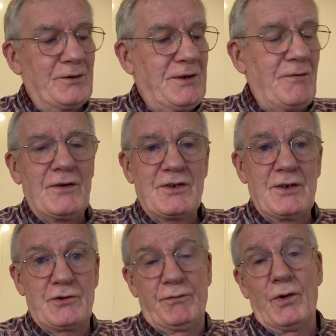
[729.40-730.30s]

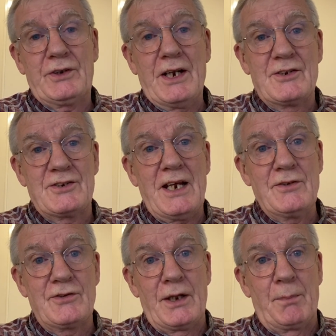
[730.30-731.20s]
There's 14
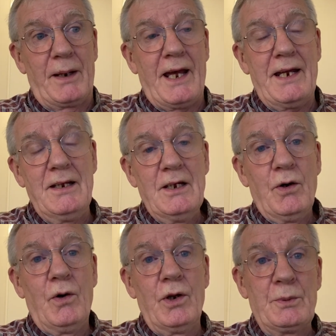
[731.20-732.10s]
scenes in the play,
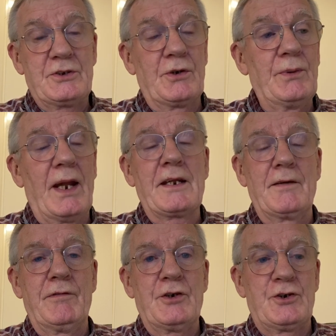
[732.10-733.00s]
all of which are
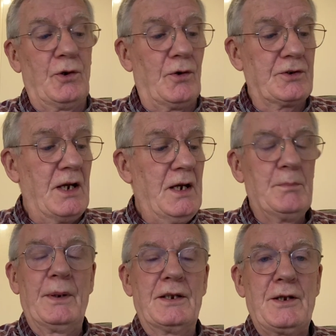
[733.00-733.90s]
relatively short,
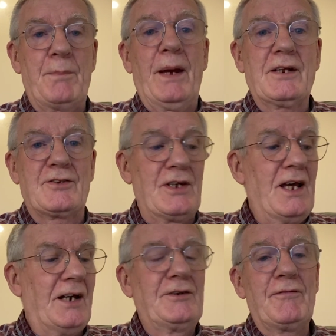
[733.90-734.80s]
but it depicts
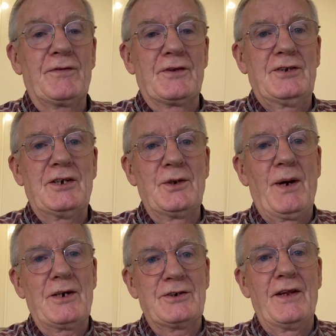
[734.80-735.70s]
a different
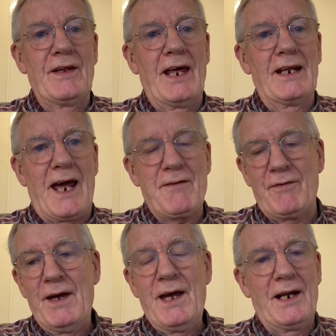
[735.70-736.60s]
situation in their
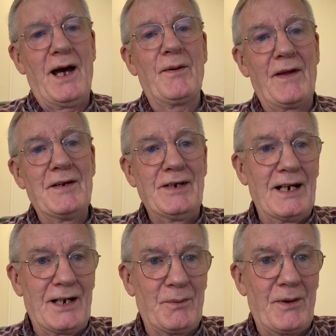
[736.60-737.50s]
life and how they're
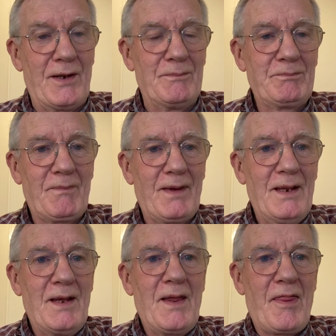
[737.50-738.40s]
dealing with it.
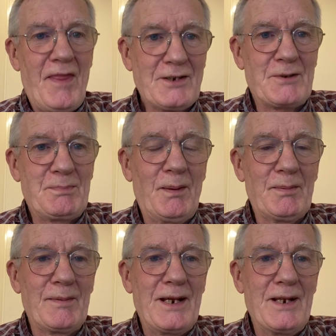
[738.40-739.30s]
That's
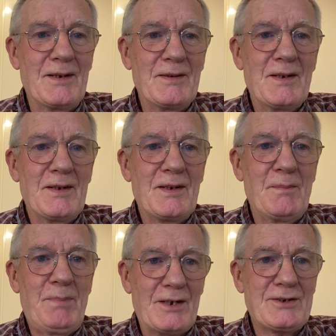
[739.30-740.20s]
probably
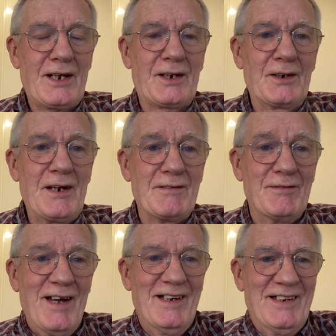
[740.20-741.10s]
the best I can give.